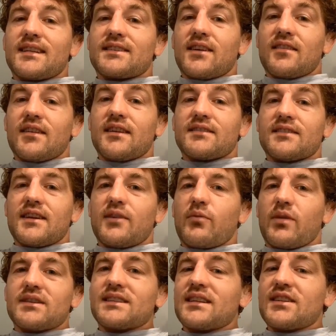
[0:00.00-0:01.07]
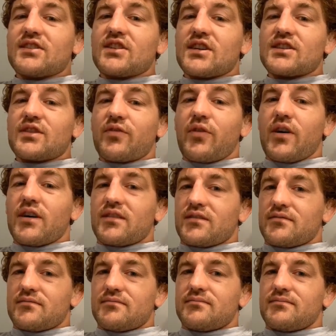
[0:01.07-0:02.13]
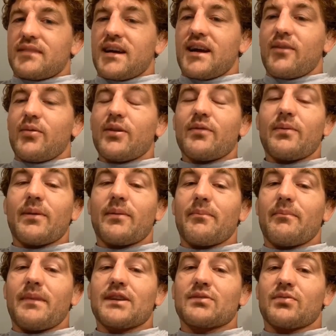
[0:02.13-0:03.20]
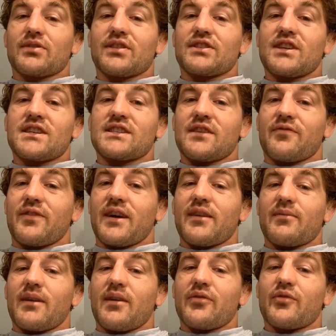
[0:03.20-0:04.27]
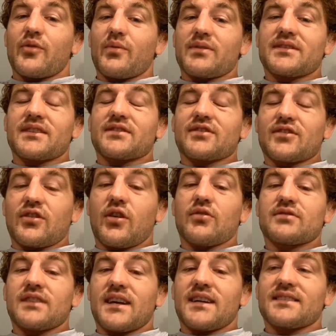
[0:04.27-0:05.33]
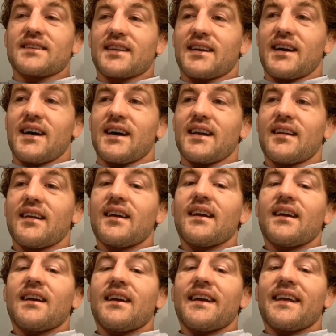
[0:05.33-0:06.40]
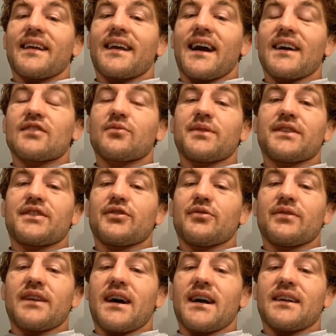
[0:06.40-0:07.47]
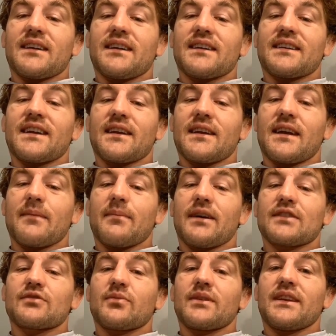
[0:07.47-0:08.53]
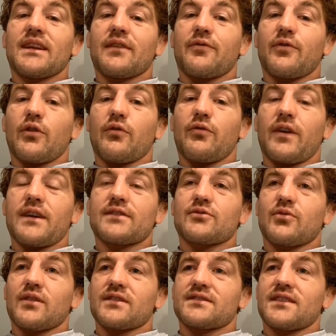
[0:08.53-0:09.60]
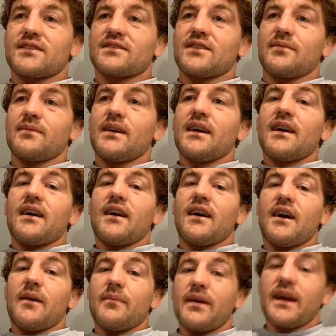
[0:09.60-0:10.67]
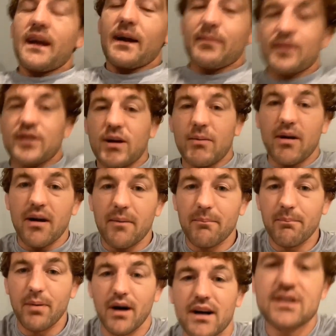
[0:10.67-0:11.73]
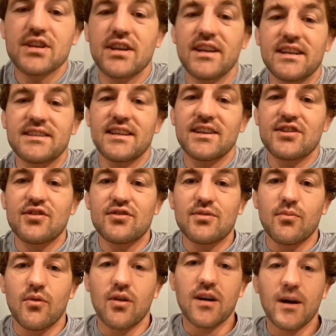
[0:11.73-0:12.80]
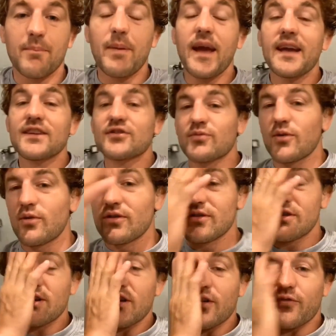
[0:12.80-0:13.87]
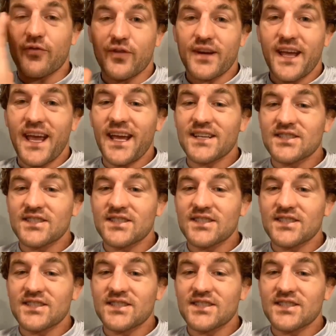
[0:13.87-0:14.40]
That's all it is. It wasn't the judge's fault. I would have been miserable to judge that fight. Round 3 was as close as it got. Guys, we do not need a 10-9 must. We need a full fight scoring system. I'm going to talk about a bunch of these issues and more. How Paige ruined her